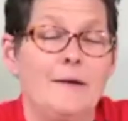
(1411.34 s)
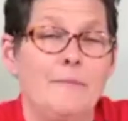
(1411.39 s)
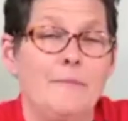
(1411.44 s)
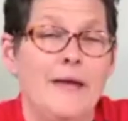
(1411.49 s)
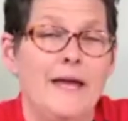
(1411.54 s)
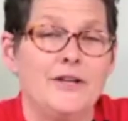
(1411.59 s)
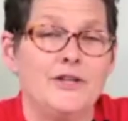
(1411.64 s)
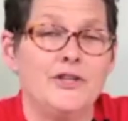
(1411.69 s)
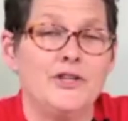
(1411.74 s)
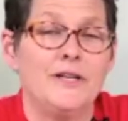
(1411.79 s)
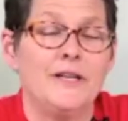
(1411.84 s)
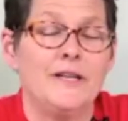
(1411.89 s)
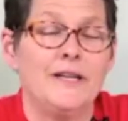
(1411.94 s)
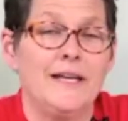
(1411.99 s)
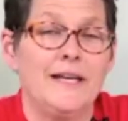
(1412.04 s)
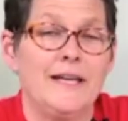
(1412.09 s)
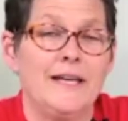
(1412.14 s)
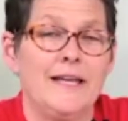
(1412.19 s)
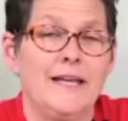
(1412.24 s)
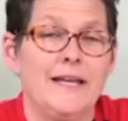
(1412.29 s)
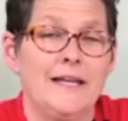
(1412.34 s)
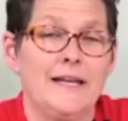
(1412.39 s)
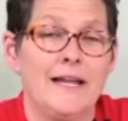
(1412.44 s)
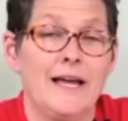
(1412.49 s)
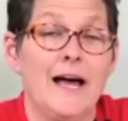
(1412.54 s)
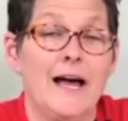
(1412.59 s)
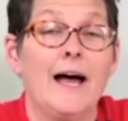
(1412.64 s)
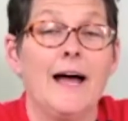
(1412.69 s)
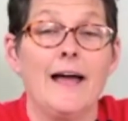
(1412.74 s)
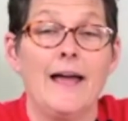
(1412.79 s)
imagine in
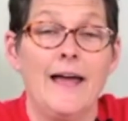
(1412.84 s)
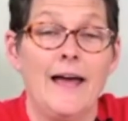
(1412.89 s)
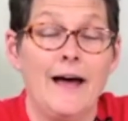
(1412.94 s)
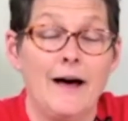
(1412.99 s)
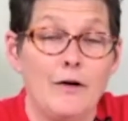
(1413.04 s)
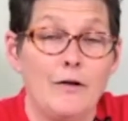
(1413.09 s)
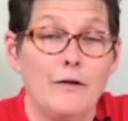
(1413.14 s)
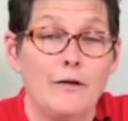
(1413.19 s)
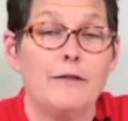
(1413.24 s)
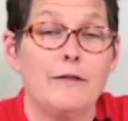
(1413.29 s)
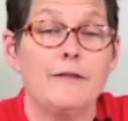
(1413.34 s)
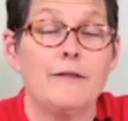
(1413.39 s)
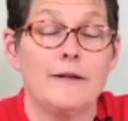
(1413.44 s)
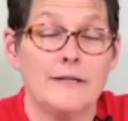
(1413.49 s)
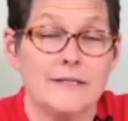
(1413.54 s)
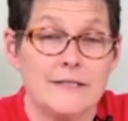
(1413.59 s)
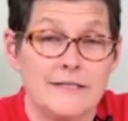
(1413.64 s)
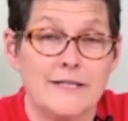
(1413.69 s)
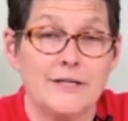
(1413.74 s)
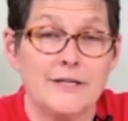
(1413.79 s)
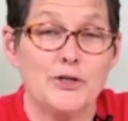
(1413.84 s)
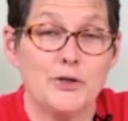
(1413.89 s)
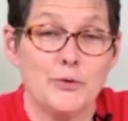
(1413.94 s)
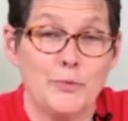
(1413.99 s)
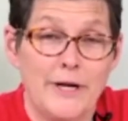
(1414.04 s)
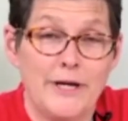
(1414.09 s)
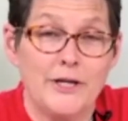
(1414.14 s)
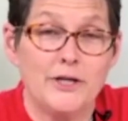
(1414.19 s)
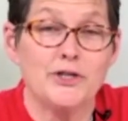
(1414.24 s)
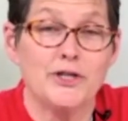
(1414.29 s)
a health
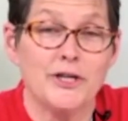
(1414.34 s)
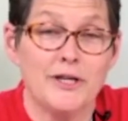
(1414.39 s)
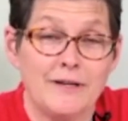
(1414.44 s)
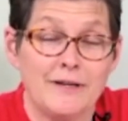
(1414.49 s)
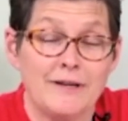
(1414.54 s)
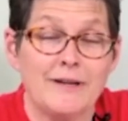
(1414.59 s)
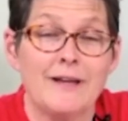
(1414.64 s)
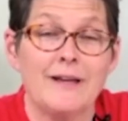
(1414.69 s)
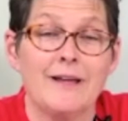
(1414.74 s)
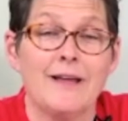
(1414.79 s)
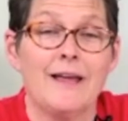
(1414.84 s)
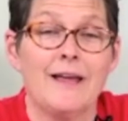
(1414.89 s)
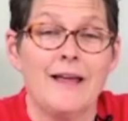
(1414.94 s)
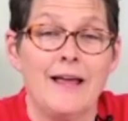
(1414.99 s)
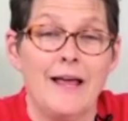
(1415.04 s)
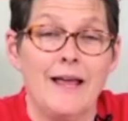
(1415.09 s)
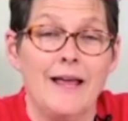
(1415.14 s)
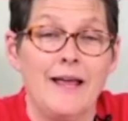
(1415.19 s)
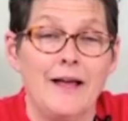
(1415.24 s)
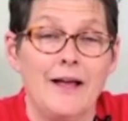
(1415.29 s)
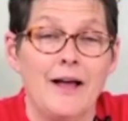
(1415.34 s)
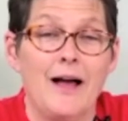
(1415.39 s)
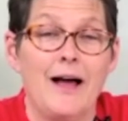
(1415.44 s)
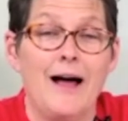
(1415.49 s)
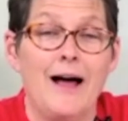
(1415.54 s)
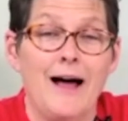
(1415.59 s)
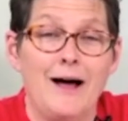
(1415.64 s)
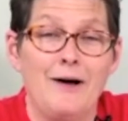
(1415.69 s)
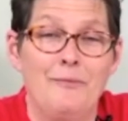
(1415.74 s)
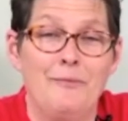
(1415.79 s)
situation,
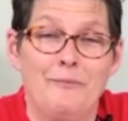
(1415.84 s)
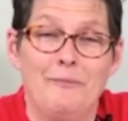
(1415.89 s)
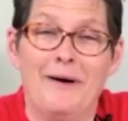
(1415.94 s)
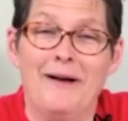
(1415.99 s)
um,